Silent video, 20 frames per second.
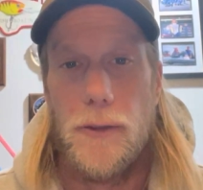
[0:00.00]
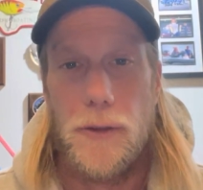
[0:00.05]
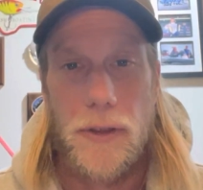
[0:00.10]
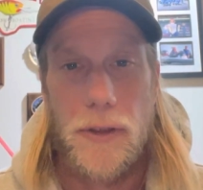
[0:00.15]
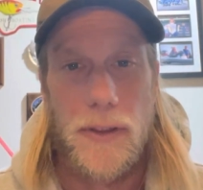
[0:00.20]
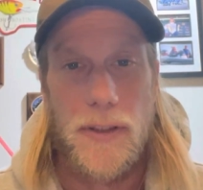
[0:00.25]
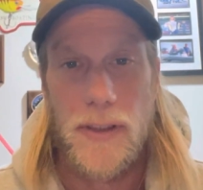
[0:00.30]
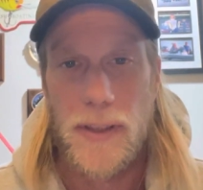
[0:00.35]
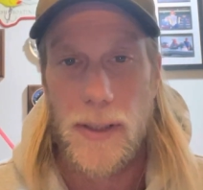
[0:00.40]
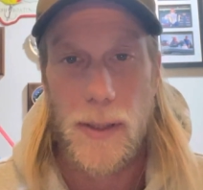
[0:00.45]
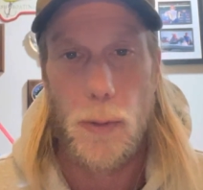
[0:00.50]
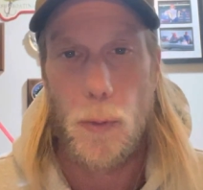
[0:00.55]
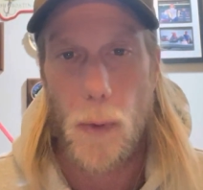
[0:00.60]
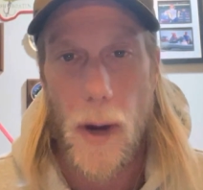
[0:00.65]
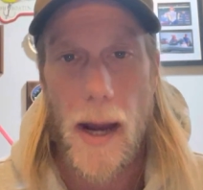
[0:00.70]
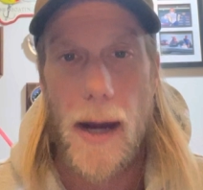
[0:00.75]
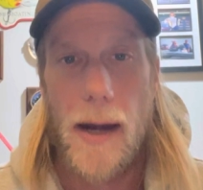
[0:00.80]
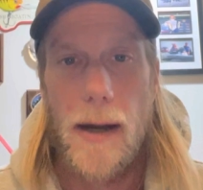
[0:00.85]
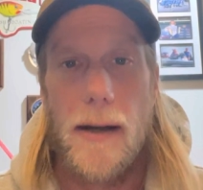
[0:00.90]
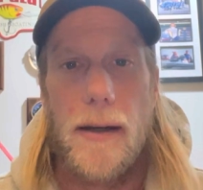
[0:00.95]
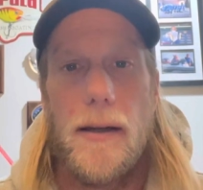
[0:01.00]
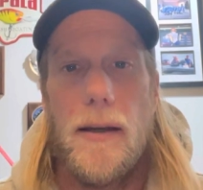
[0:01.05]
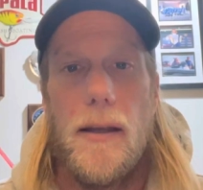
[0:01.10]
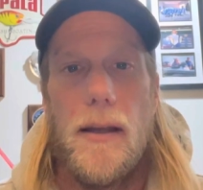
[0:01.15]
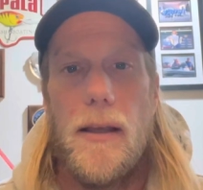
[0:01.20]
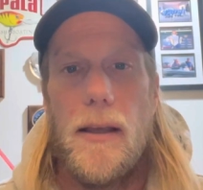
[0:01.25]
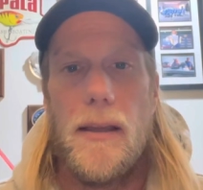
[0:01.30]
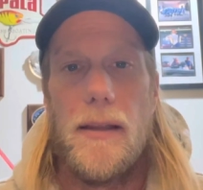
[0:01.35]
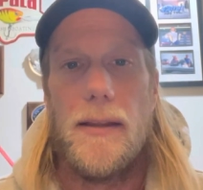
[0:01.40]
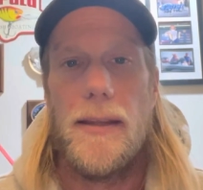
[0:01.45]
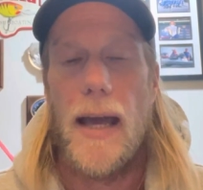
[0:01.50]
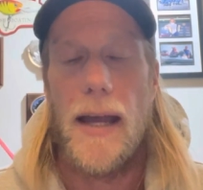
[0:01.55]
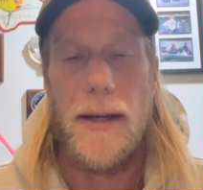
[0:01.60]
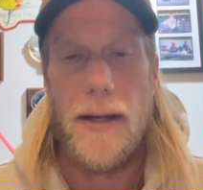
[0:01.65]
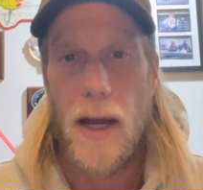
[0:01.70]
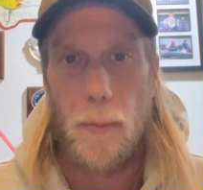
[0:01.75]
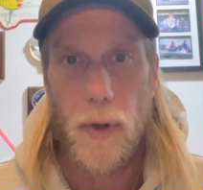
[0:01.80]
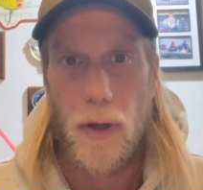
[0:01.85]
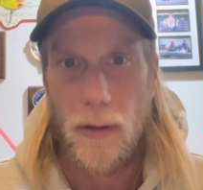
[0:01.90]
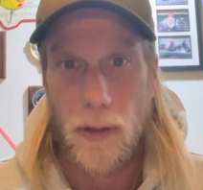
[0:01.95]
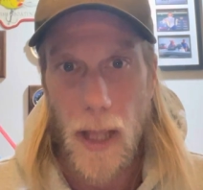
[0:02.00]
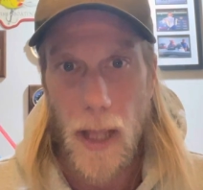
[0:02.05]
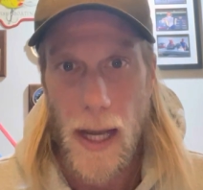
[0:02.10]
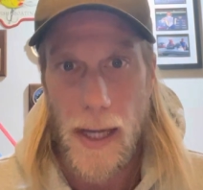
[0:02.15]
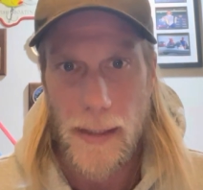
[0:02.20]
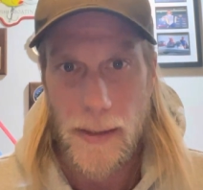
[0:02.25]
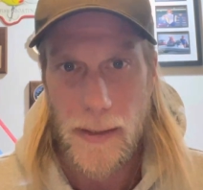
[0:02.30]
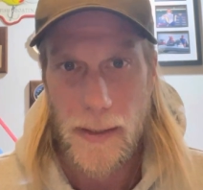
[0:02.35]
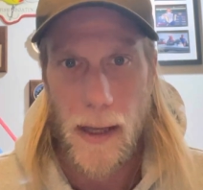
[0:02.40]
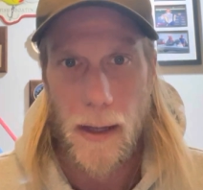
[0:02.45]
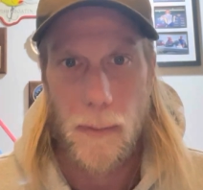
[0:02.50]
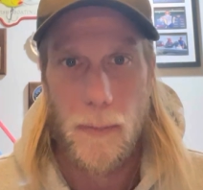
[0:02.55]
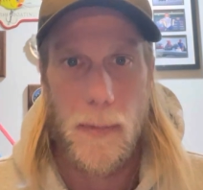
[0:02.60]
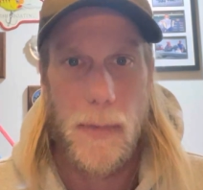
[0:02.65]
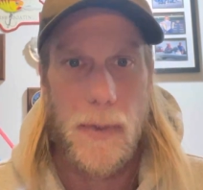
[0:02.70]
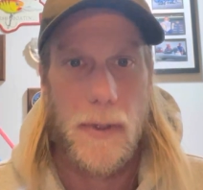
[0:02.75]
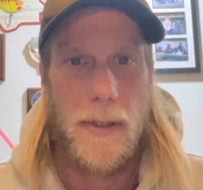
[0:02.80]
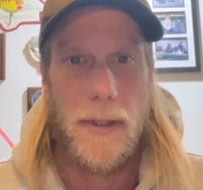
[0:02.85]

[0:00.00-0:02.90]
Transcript: You should see where that number lies up.